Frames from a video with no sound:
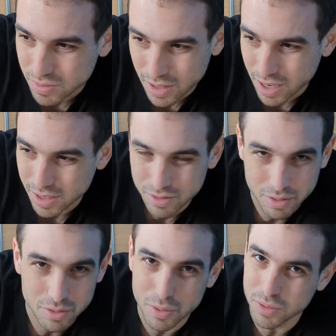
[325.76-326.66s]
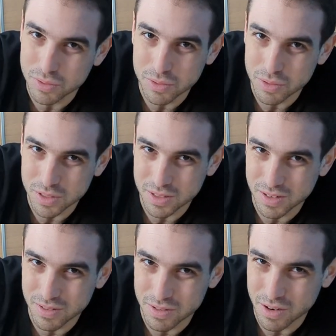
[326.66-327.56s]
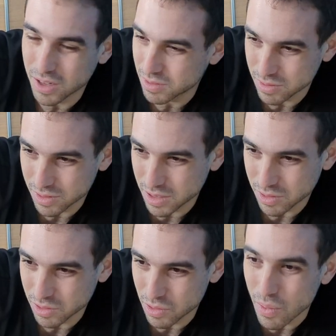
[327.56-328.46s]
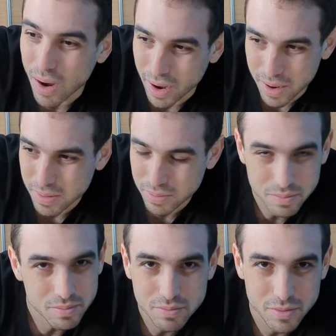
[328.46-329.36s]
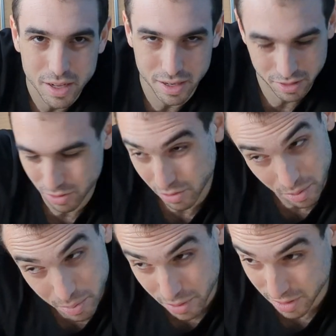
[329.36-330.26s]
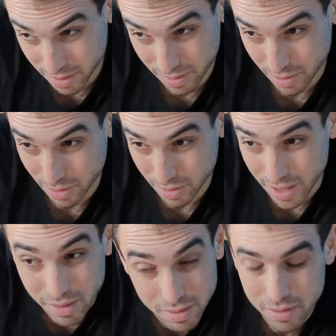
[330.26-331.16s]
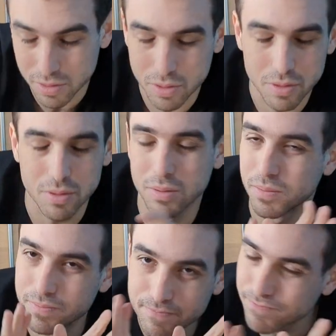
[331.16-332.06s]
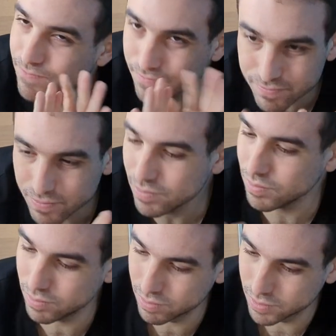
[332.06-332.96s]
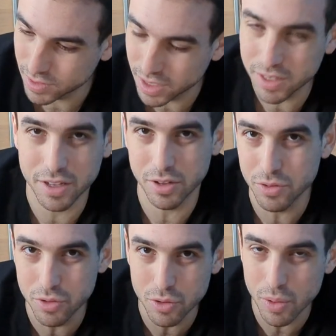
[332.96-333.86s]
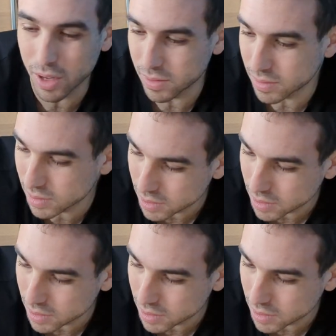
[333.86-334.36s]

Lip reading: I don't want to trust it a lot. I don't know why. And I don't open it yet, so taking a new one,